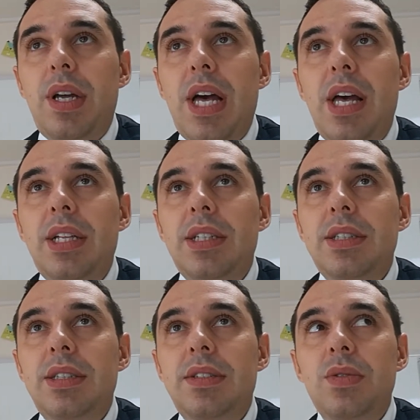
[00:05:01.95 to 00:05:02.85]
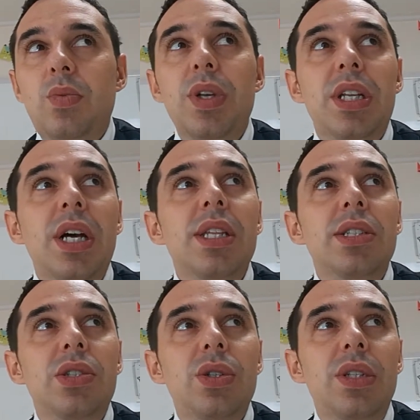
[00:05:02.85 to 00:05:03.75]
And with another
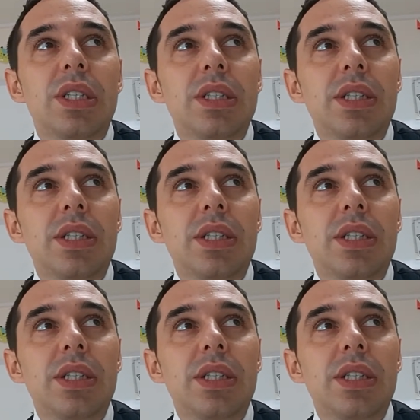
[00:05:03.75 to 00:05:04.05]
student,